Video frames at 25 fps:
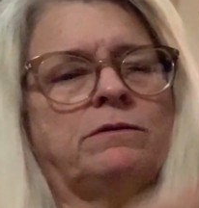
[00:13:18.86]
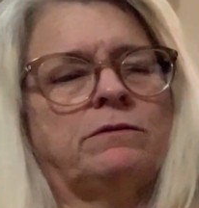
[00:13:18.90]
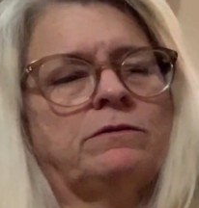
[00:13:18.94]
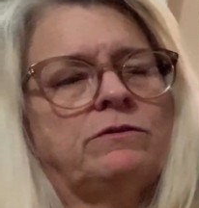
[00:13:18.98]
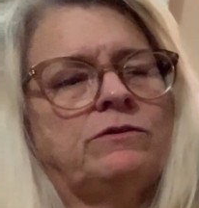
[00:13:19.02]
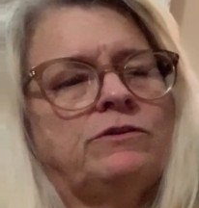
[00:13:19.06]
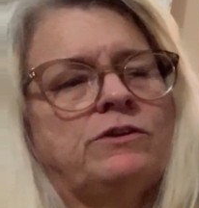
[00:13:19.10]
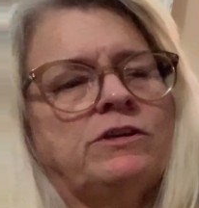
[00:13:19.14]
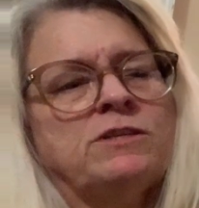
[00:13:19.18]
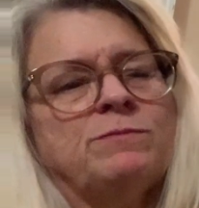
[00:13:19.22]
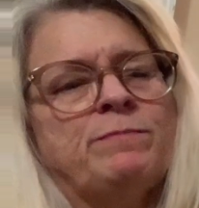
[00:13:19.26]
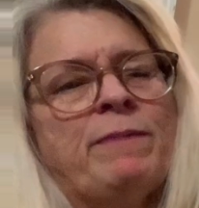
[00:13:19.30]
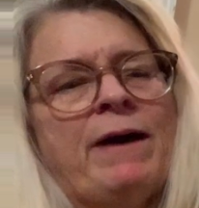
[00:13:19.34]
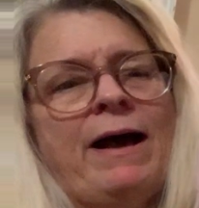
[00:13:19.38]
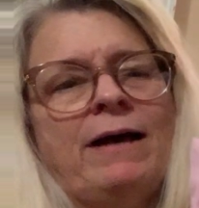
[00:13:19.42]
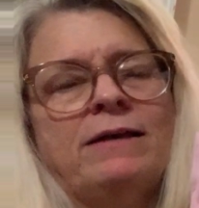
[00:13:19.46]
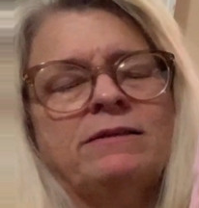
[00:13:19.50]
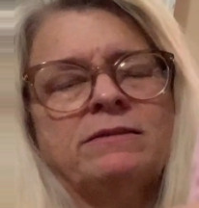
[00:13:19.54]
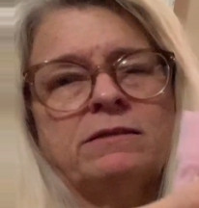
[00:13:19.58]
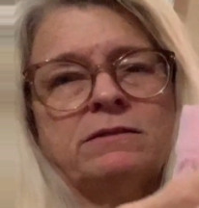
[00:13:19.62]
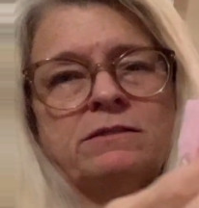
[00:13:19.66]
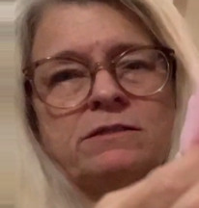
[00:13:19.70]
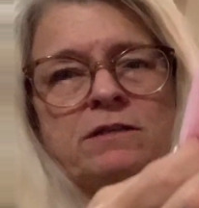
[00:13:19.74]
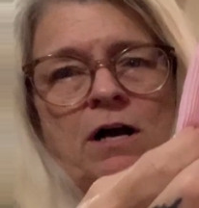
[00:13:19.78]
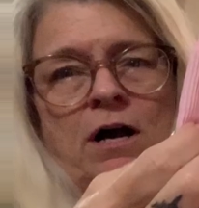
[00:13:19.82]
just past
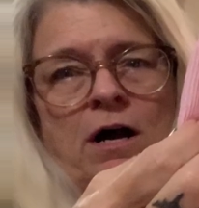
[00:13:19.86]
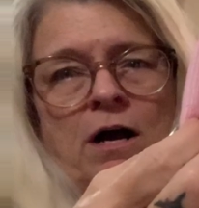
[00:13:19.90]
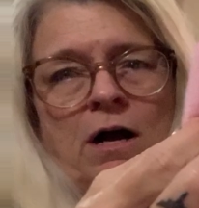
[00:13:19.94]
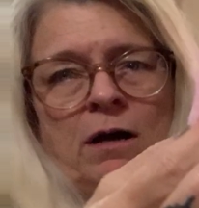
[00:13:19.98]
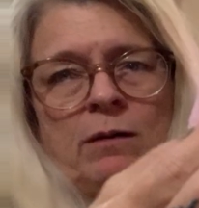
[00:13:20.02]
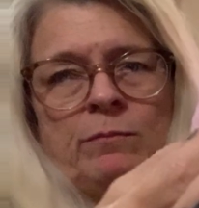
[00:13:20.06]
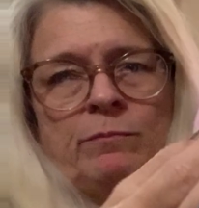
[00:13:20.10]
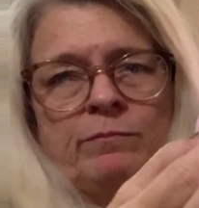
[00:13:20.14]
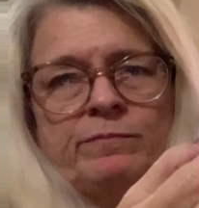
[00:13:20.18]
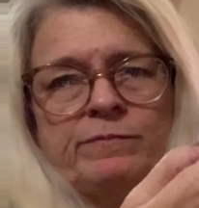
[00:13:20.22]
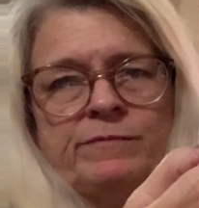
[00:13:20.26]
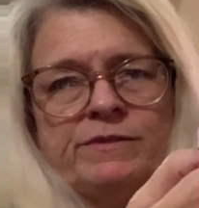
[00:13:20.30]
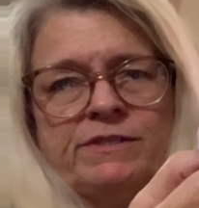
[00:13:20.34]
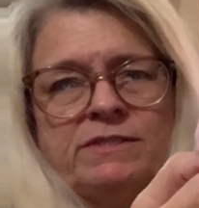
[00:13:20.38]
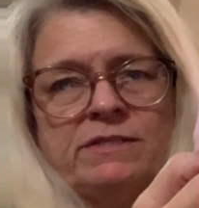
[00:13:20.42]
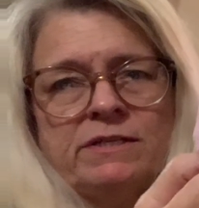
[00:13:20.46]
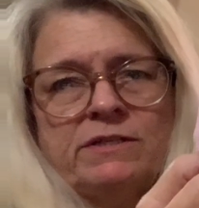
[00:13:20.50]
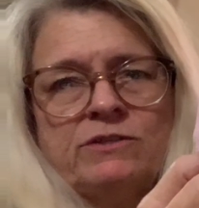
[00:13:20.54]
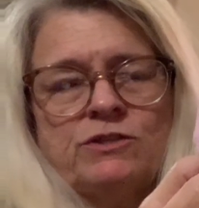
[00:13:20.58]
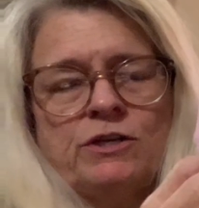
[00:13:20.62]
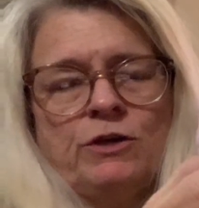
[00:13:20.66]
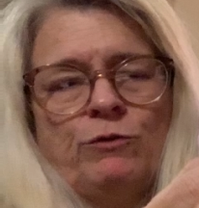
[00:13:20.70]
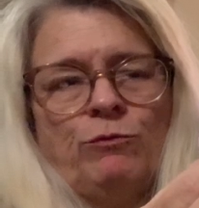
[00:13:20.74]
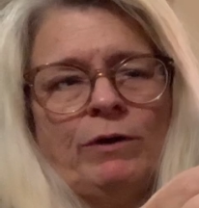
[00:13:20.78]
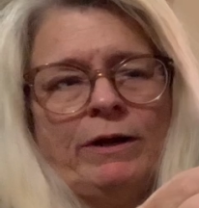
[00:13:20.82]
the top
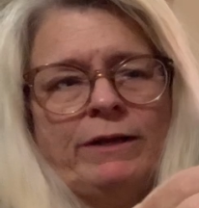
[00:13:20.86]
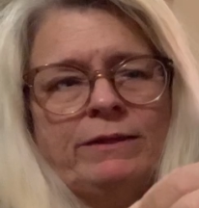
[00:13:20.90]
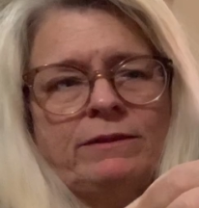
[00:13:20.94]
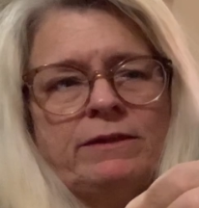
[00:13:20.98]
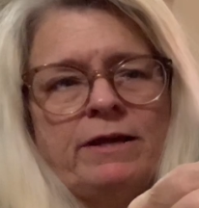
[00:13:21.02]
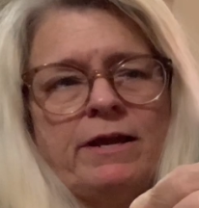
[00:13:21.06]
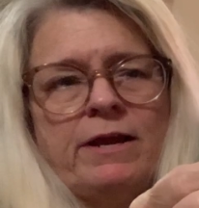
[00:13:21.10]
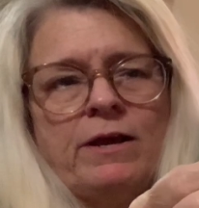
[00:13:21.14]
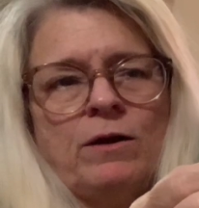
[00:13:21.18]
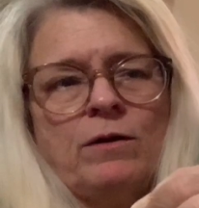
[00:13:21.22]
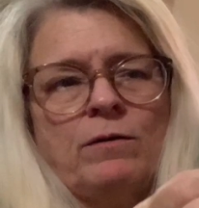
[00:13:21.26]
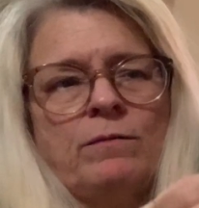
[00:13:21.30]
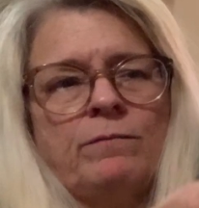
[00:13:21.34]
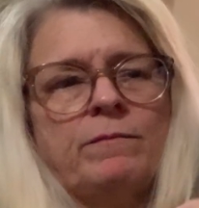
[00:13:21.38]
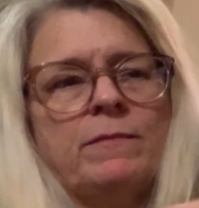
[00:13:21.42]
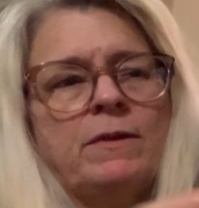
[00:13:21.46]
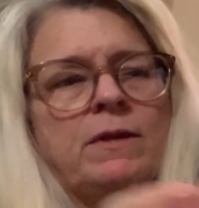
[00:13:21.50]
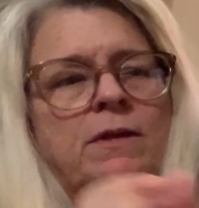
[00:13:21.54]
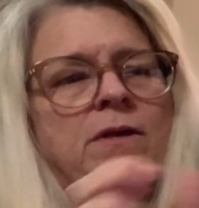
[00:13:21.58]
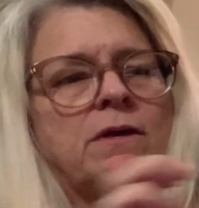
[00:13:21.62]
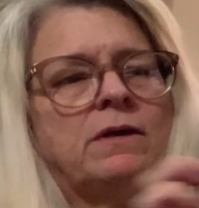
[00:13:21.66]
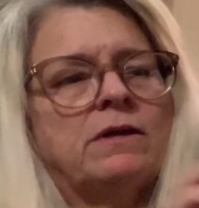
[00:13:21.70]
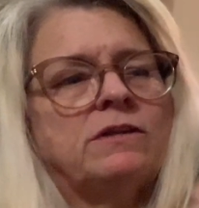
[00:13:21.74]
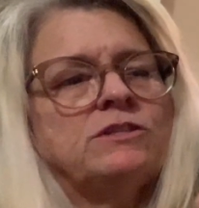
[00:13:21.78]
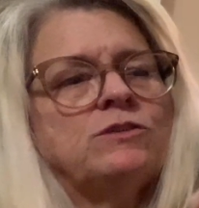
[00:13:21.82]
stitching right there.
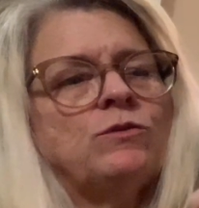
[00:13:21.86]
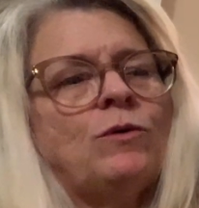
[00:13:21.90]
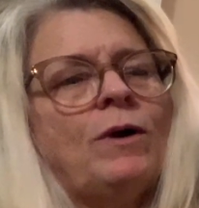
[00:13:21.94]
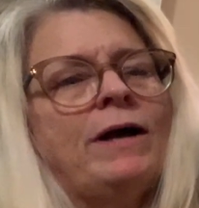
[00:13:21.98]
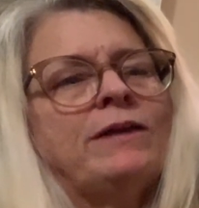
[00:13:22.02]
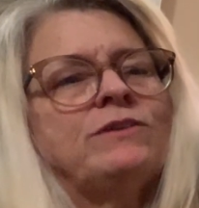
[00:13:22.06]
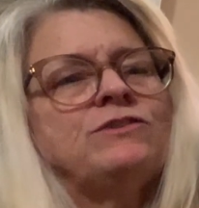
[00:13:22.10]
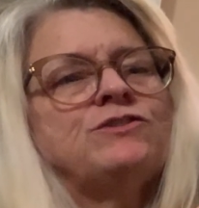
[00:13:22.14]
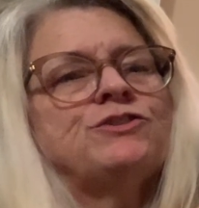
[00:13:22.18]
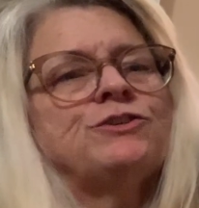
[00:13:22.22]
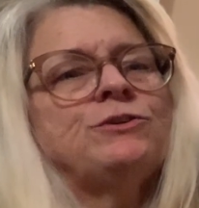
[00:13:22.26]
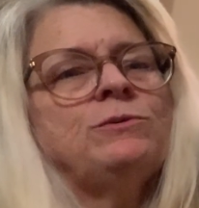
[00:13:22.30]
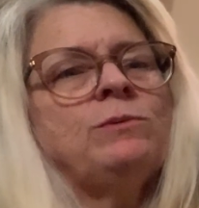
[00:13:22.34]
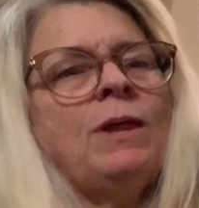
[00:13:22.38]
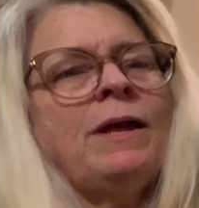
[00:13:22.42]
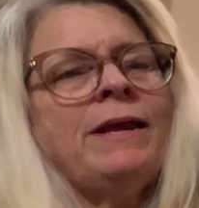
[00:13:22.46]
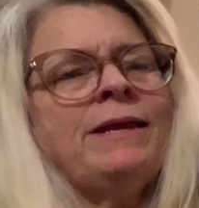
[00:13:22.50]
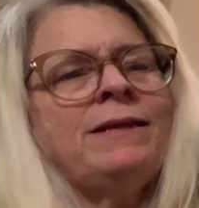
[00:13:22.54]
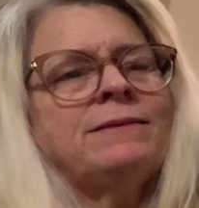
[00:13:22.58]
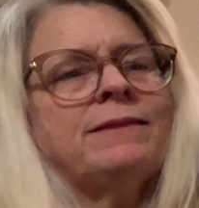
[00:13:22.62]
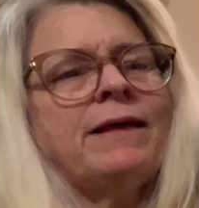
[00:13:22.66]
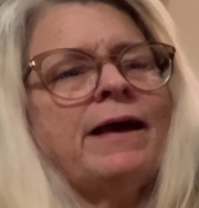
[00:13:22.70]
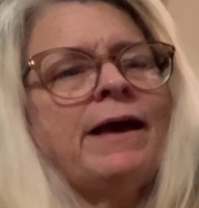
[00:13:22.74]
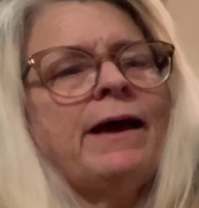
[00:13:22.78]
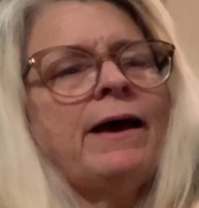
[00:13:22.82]
So I do
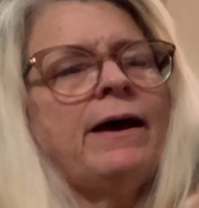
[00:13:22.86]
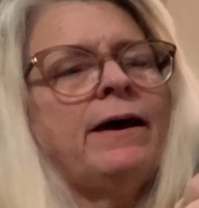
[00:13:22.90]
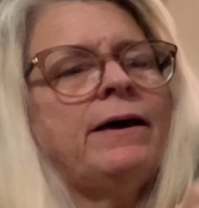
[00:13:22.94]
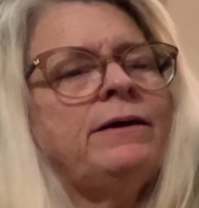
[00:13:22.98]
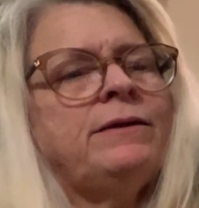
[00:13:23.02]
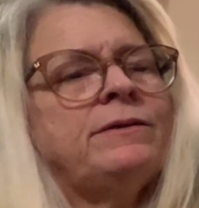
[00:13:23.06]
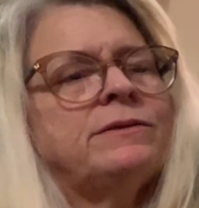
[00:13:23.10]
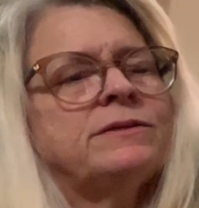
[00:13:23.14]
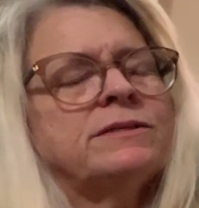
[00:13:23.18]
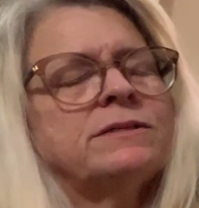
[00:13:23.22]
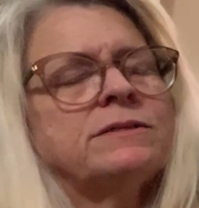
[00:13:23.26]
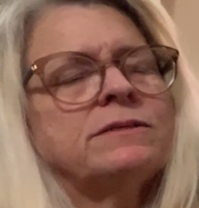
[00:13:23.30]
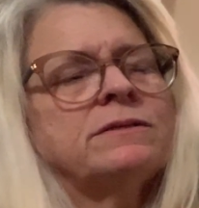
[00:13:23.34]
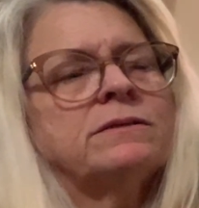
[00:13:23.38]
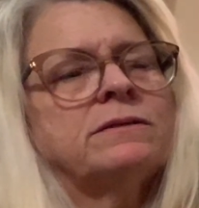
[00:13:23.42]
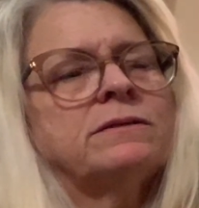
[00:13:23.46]
like that.